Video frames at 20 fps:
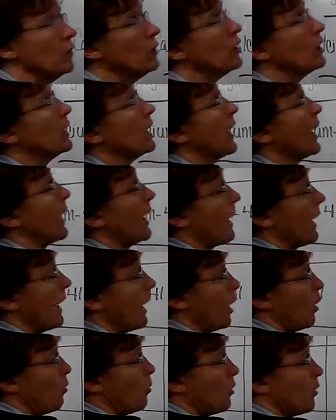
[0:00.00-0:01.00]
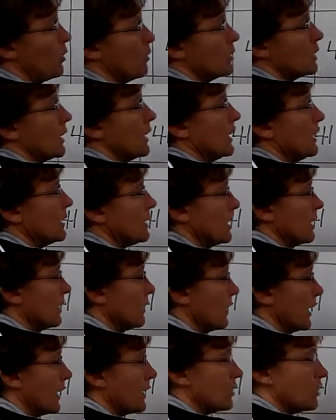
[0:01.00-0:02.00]
look at how protons
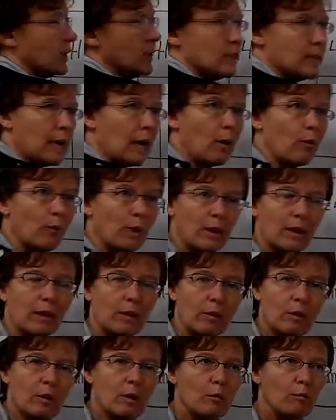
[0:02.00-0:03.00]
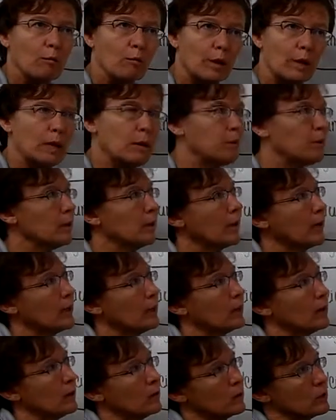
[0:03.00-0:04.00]
and electrons, how we can
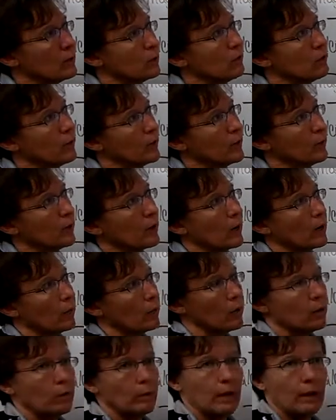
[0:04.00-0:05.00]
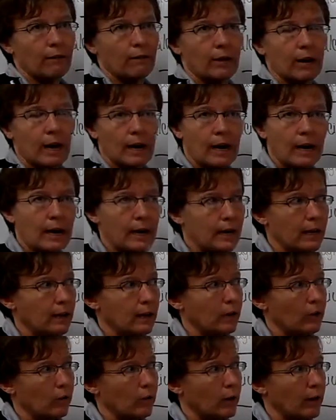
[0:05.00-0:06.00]
manipulate those and figure out whether we have an
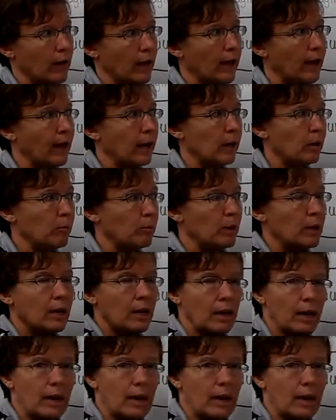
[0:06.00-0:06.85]
ion or an atom,